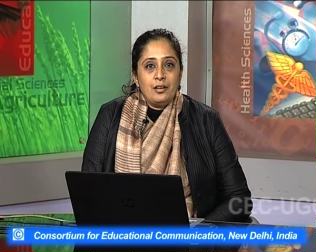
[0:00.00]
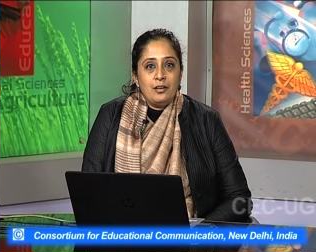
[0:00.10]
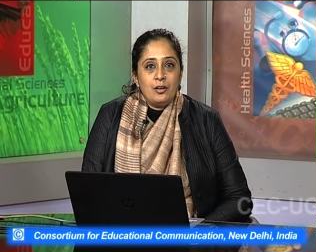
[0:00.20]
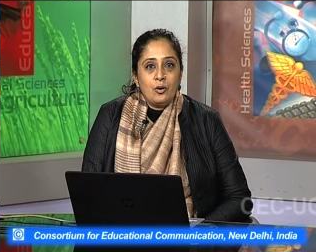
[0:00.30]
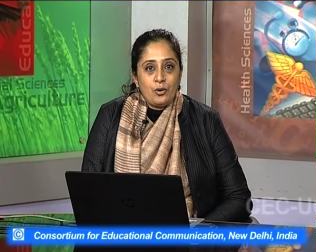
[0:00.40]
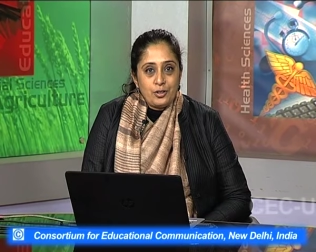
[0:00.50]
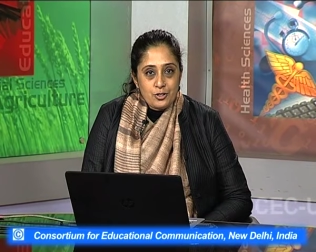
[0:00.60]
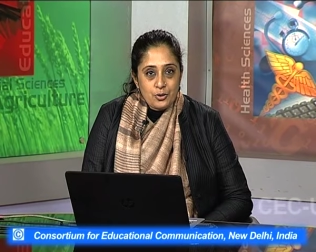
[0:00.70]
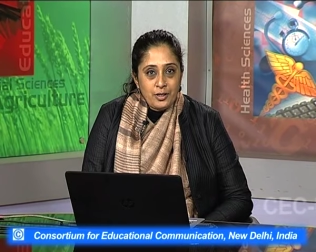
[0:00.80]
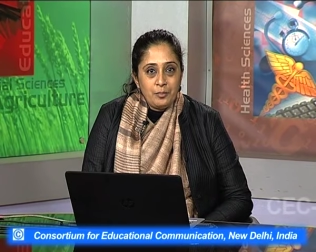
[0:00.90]
uh,
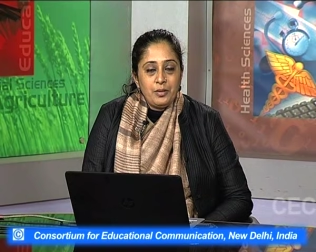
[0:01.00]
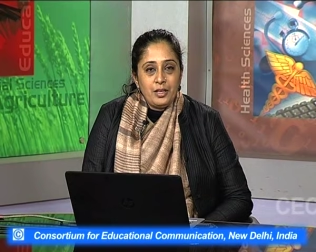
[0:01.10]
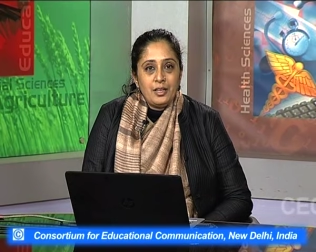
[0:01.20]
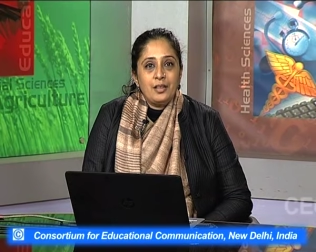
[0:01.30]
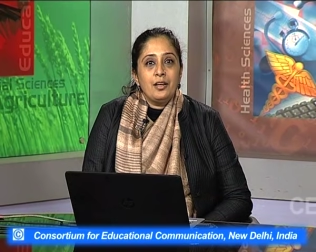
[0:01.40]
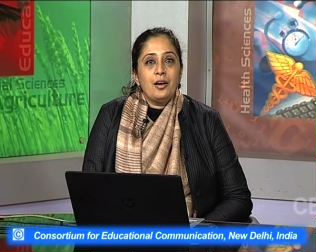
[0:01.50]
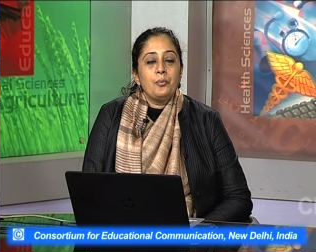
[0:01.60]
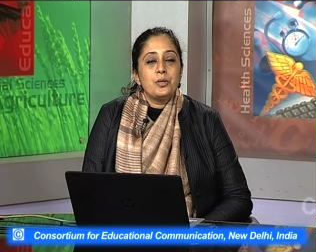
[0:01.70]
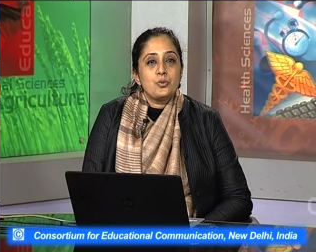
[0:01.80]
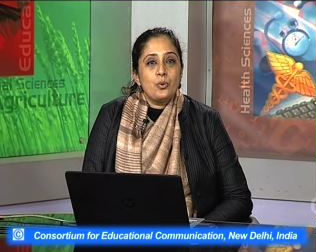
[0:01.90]
according to him, in
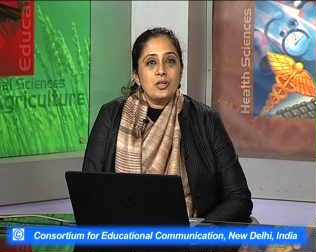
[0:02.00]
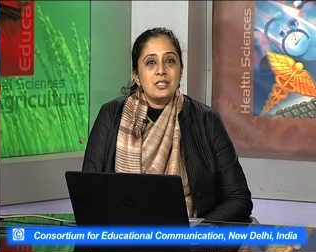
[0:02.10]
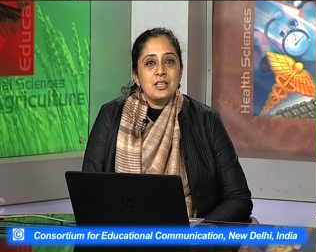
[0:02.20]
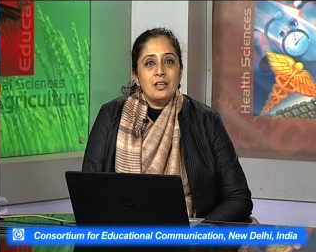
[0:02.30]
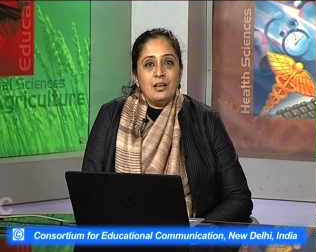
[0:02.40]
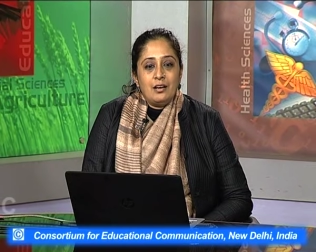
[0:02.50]
India, which was